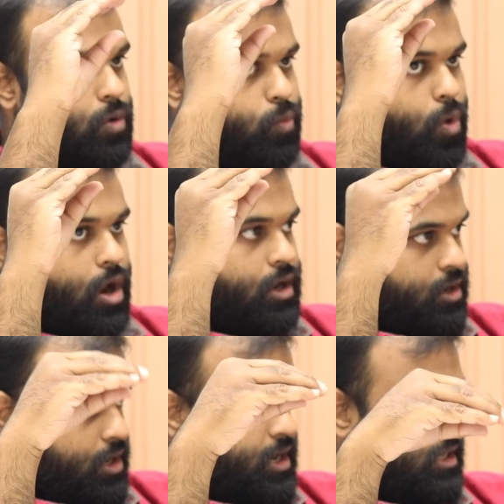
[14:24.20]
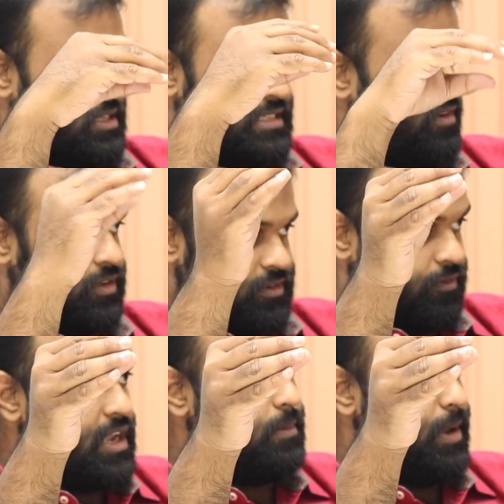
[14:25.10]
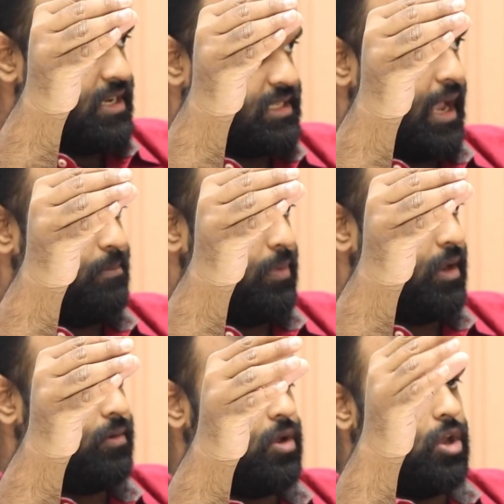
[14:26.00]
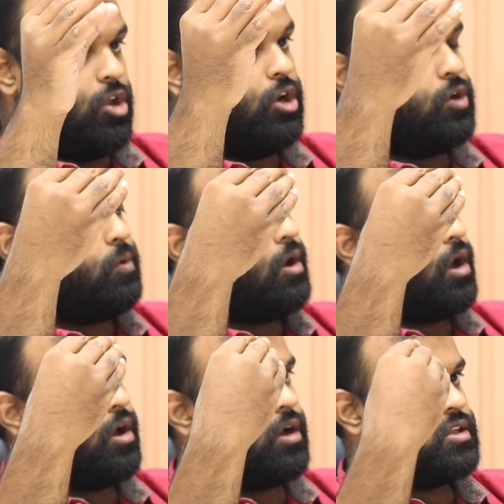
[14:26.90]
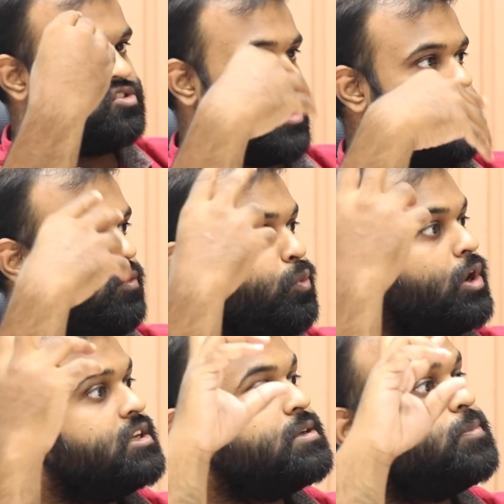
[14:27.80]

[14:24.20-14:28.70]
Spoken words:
on what it is, let's say if it's a feed-based campaign, you need to check what is the